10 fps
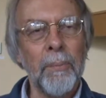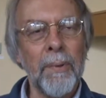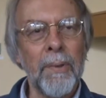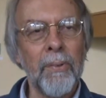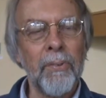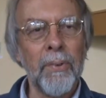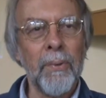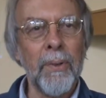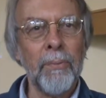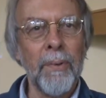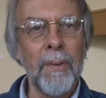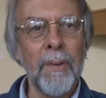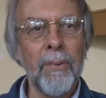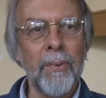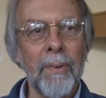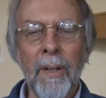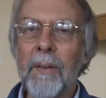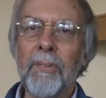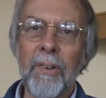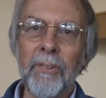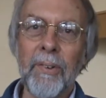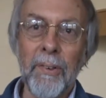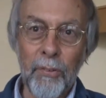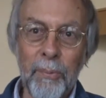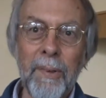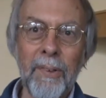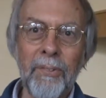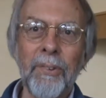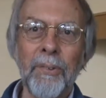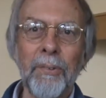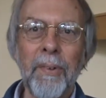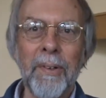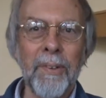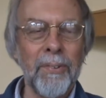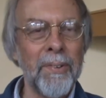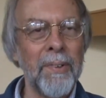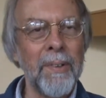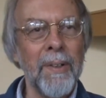Skill building. So it really is a life-changing experience to do a foundation year.